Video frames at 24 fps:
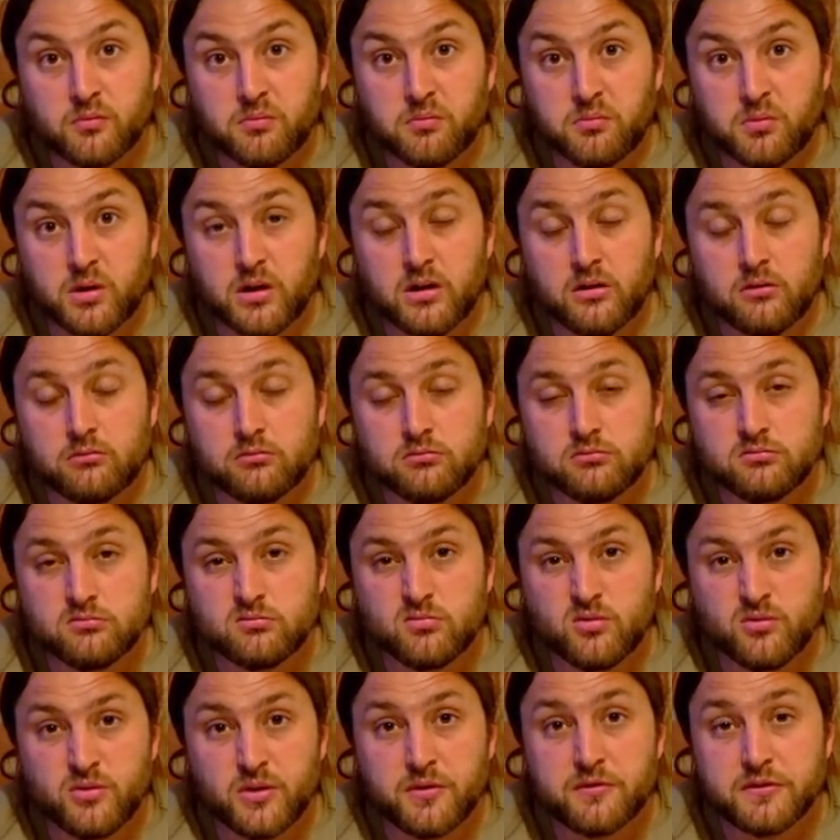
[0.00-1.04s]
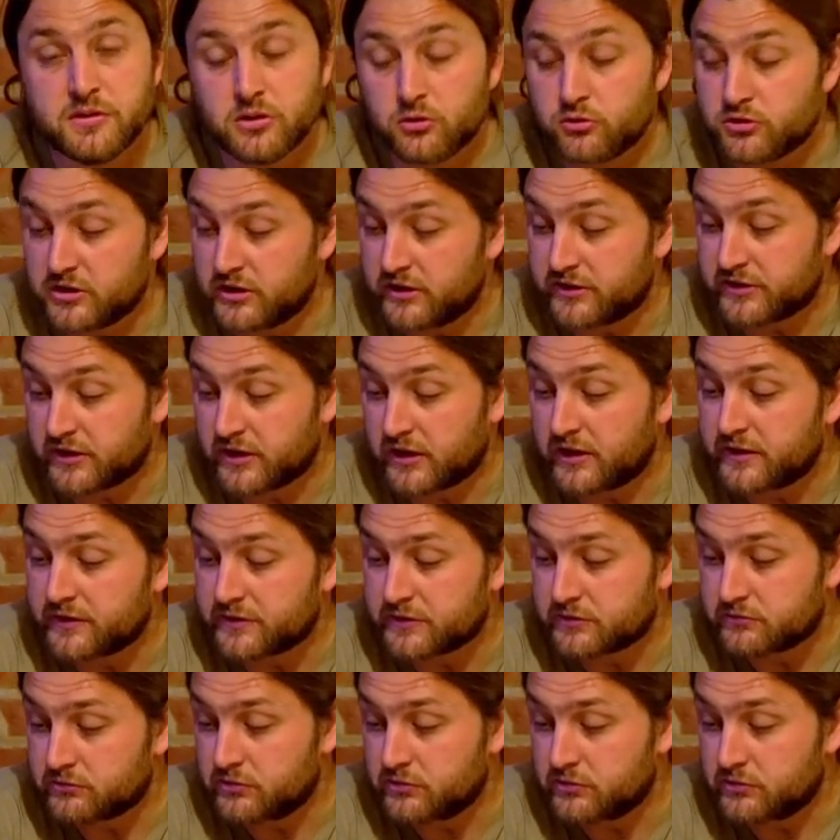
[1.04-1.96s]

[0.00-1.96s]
well, fifty odd years, I guess,